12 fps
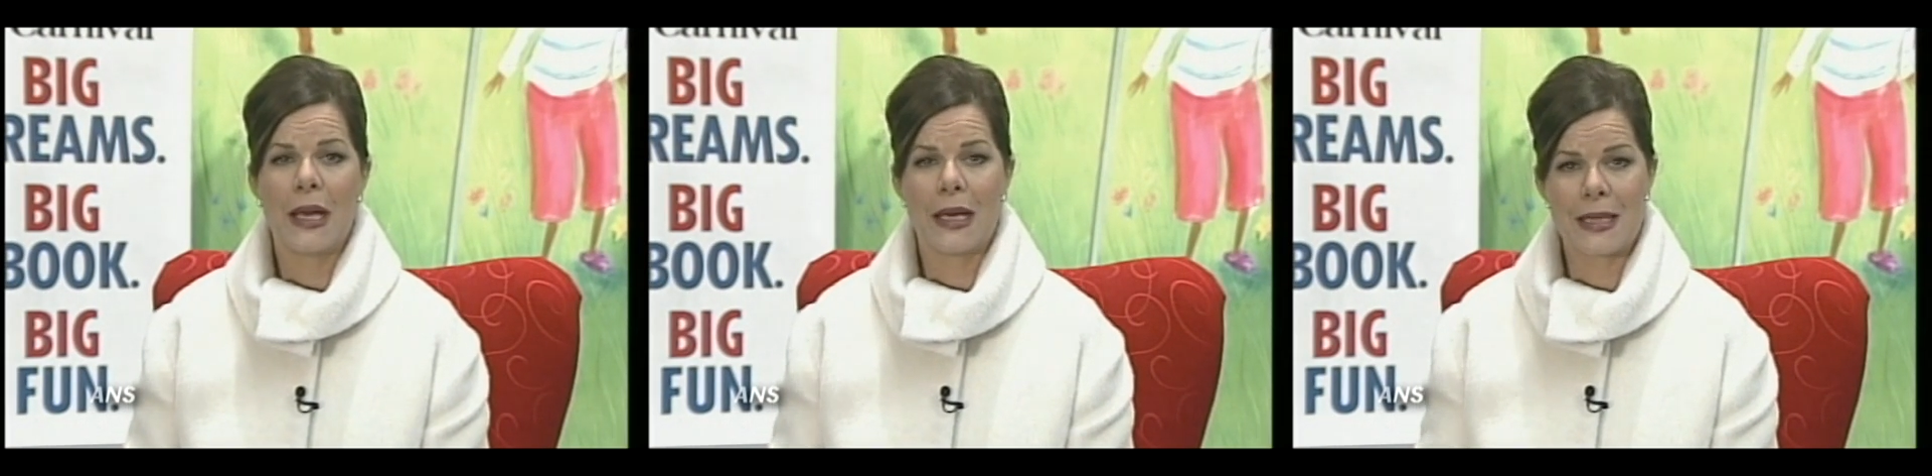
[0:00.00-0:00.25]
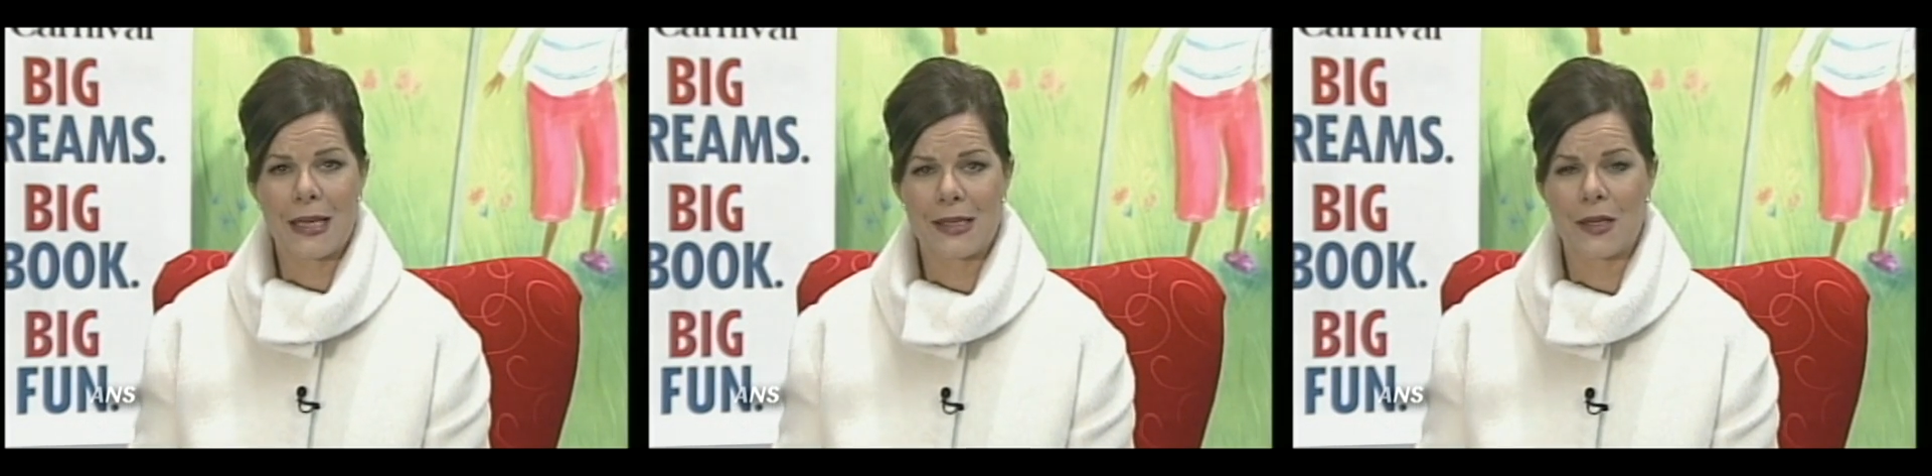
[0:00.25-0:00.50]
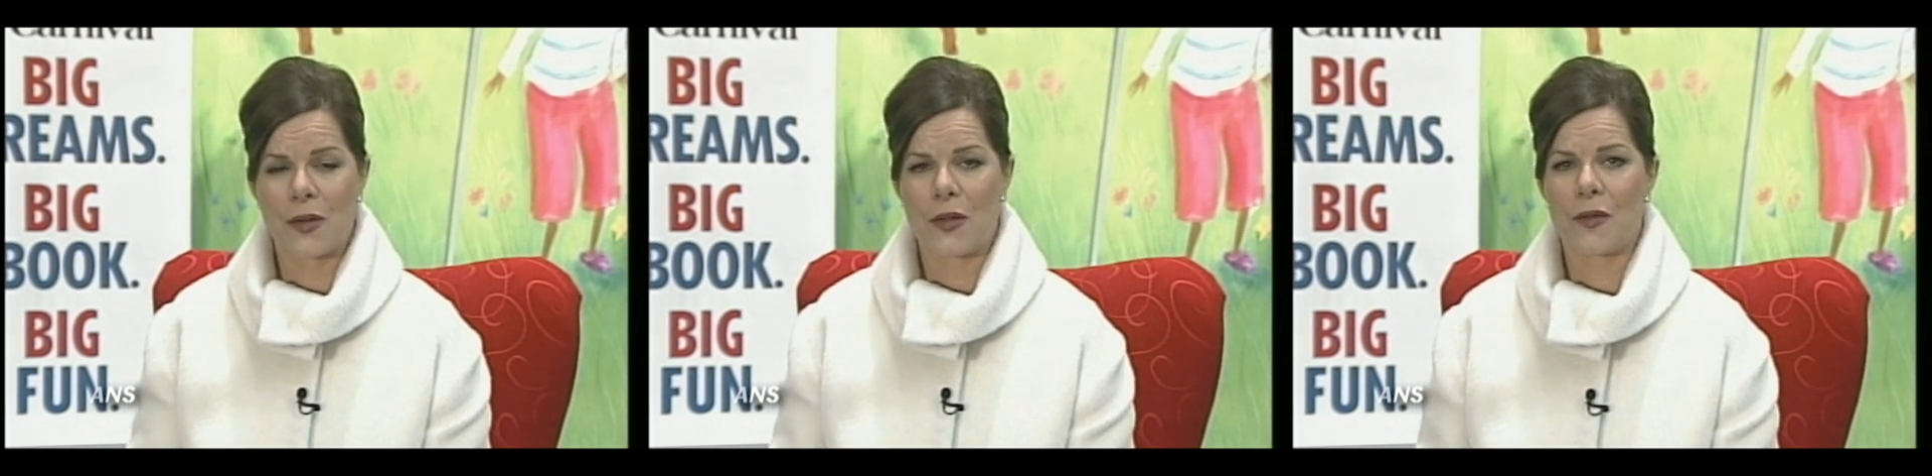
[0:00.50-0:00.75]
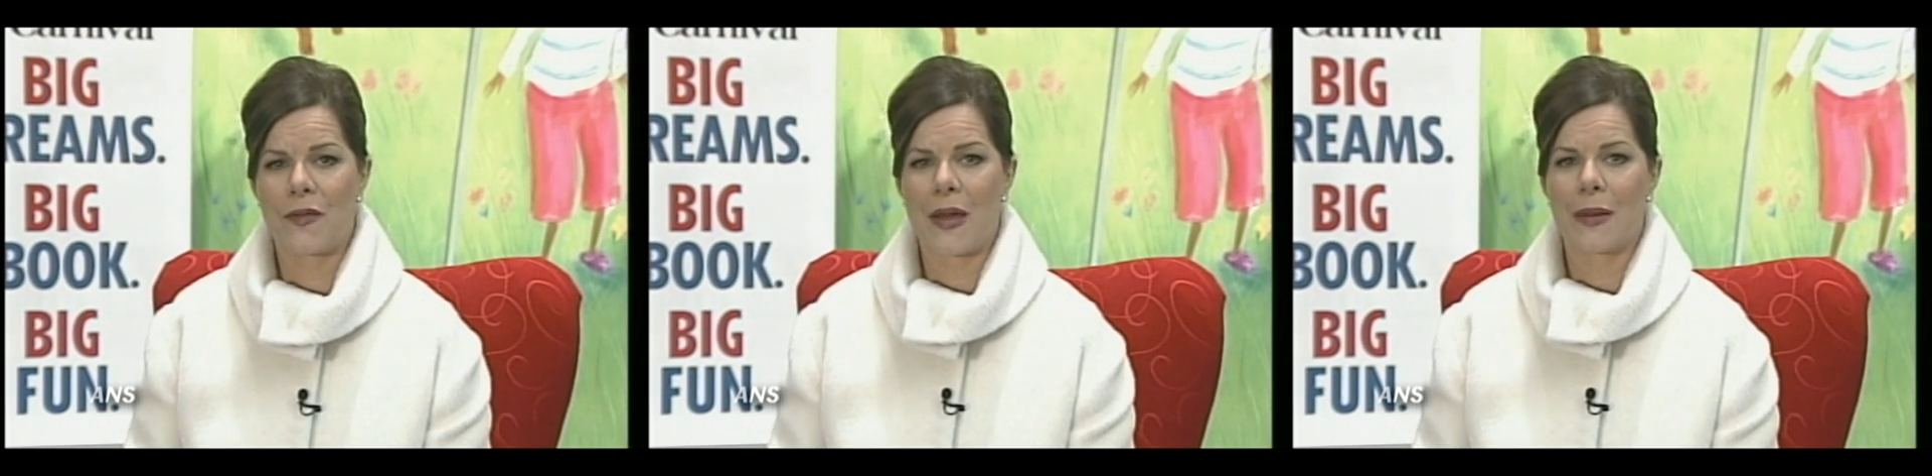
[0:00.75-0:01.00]
and takes care of
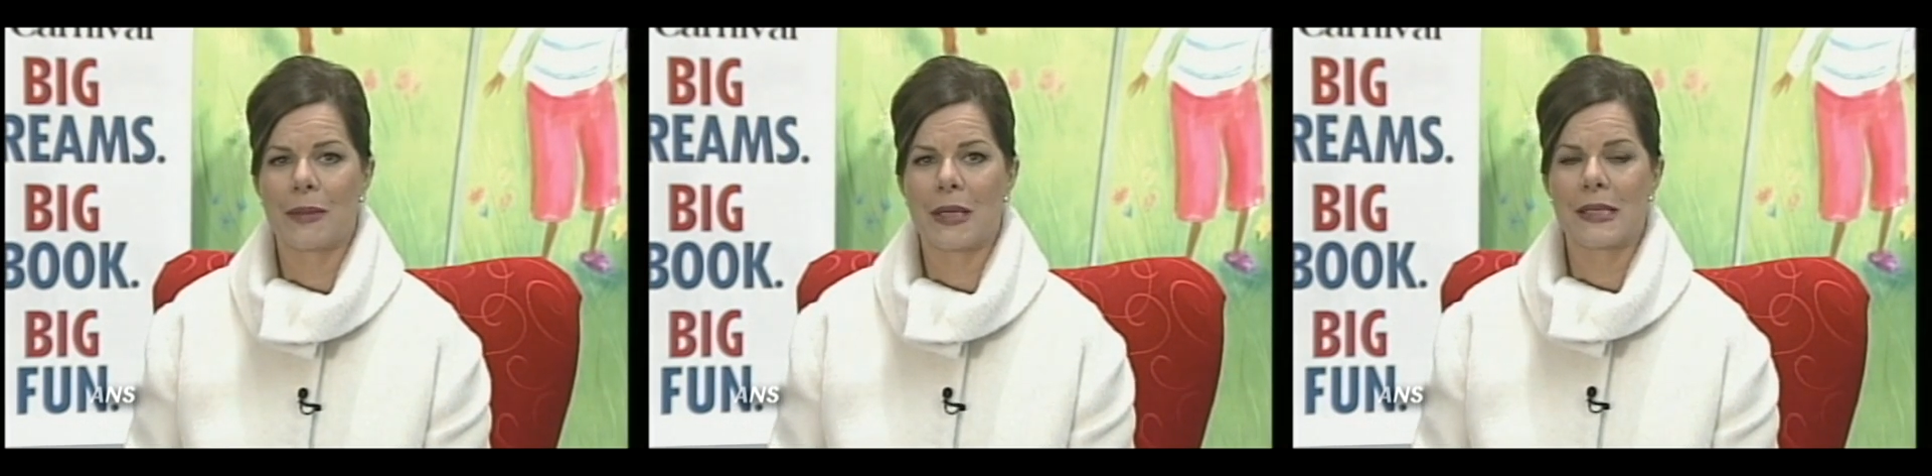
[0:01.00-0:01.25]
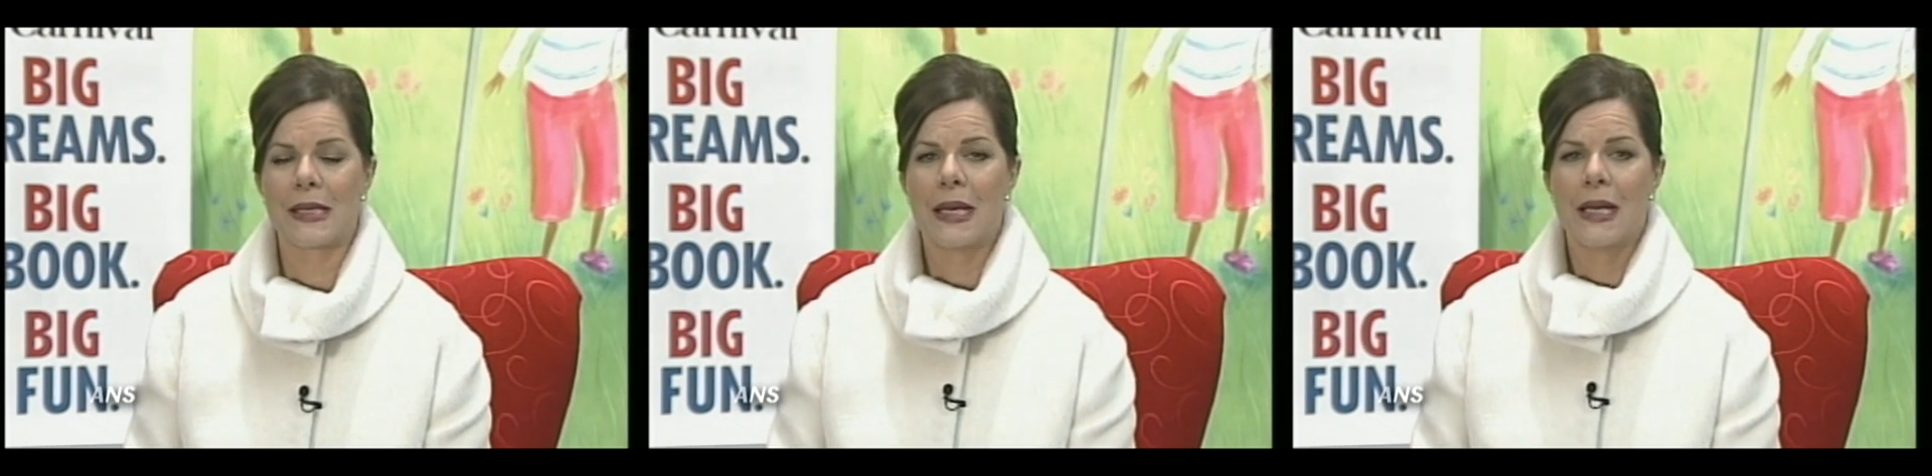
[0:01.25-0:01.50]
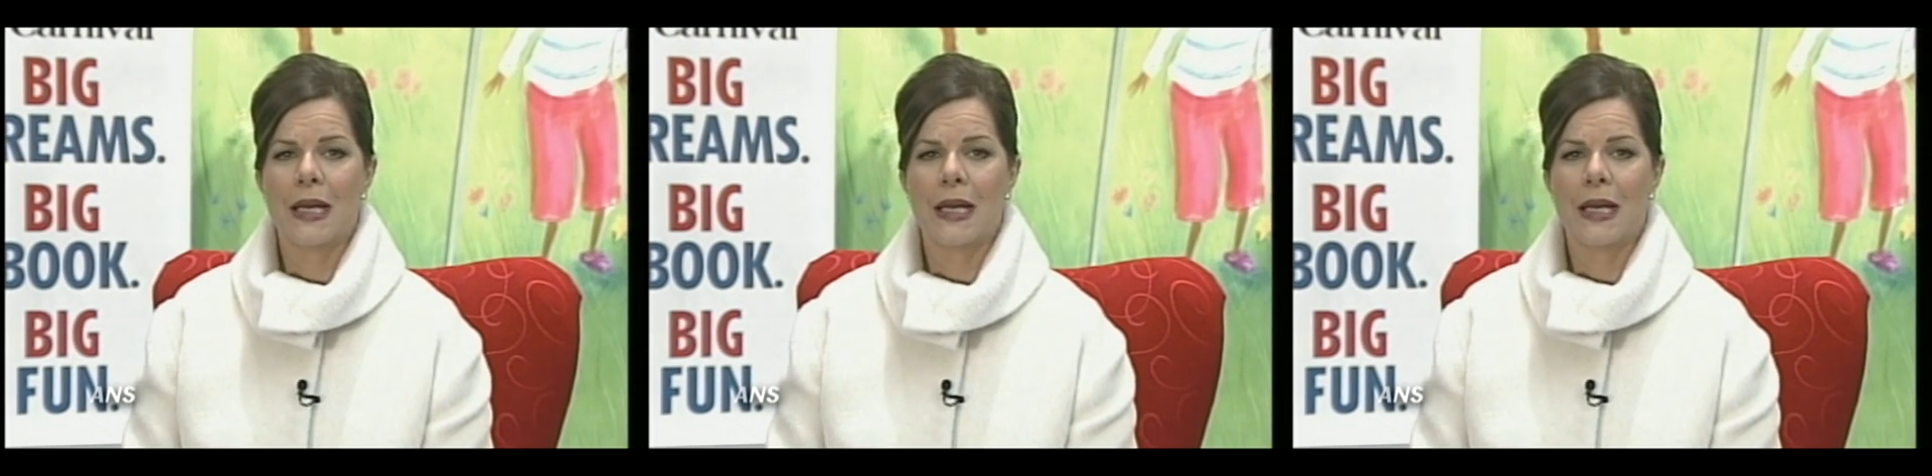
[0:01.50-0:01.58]
their families.